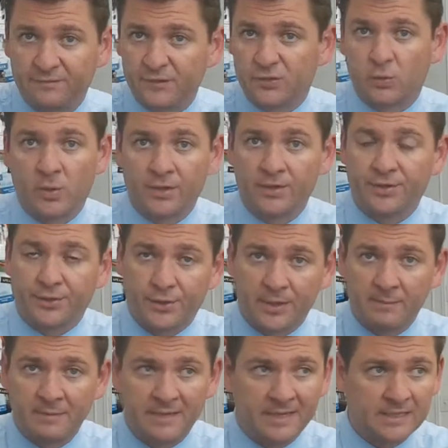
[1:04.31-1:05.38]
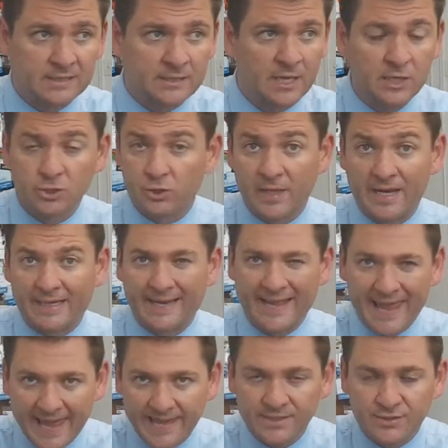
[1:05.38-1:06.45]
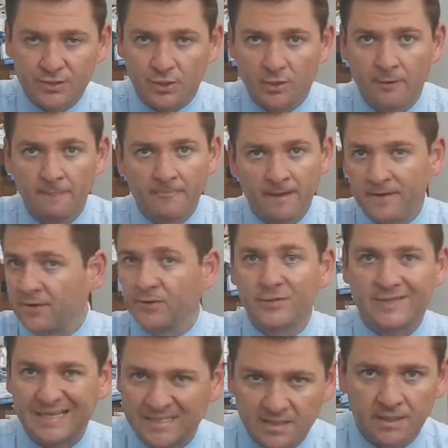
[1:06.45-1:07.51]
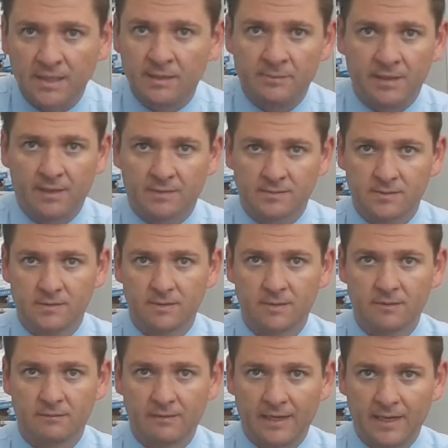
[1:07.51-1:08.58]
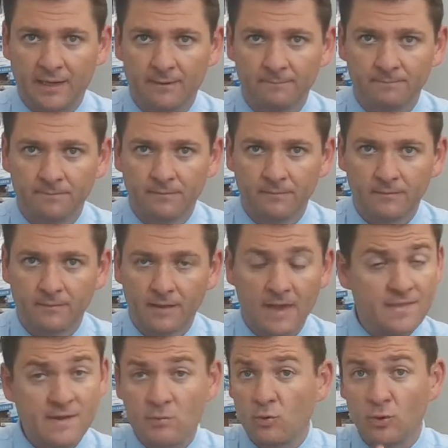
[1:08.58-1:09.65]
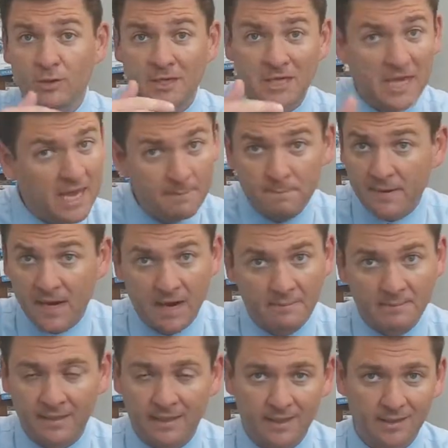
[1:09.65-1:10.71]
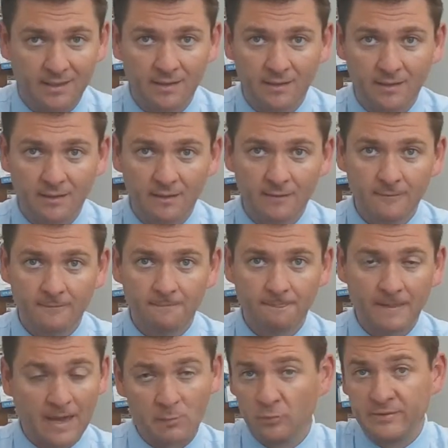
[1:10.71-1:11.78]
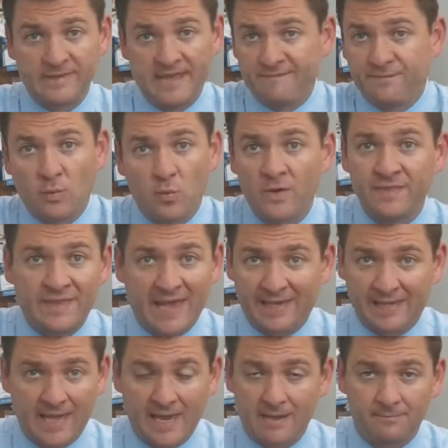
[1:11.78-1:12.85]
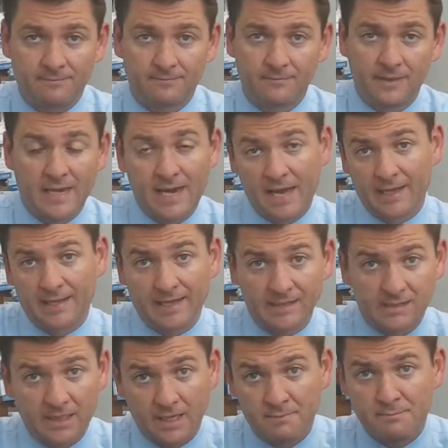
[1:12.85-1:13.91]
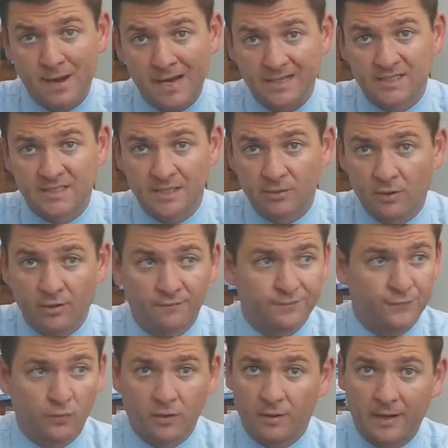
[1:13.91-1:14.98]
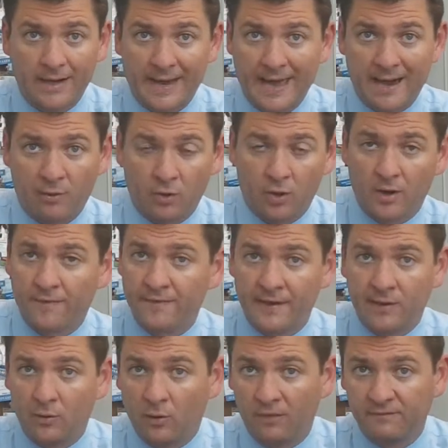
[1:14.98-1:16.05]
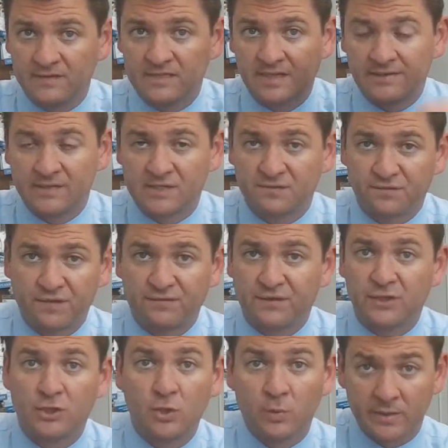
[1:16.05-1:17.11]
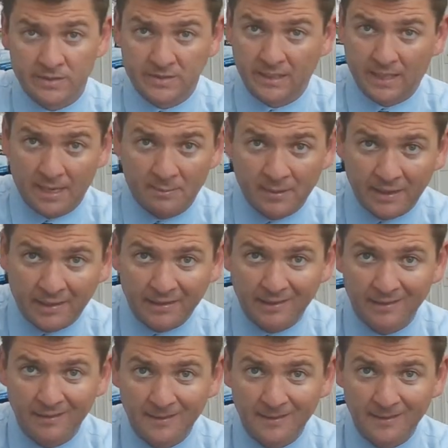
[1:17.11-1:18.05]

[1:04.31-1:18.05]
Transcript: for 20 or 30 minutes so that I can answer another dozen emails, right? And they will keep coming. I will never win that game. Yeah, I'll get to inbox zero for an hour and then all of a sudden there's 50 new ones that came in.